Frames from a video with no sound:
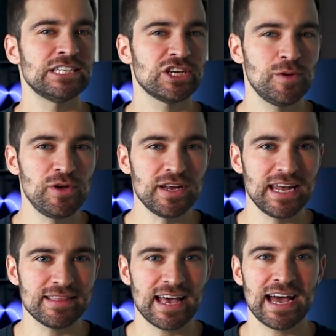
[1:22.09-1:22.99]
To
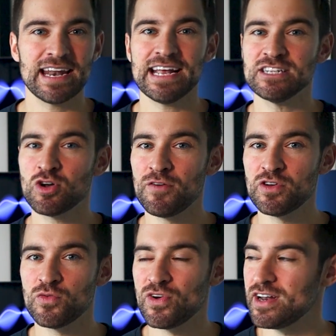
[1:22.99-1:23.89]
communicate that, it's
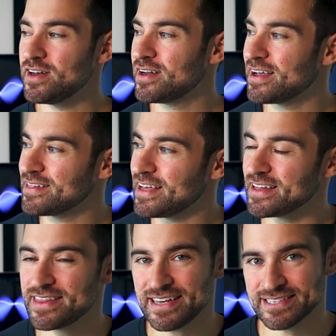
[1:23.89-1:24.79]
often written
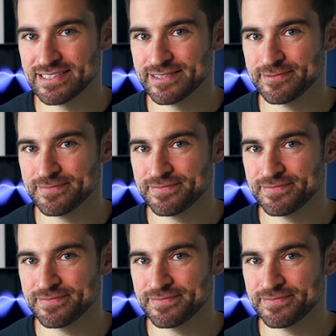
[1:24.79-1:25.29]
like this.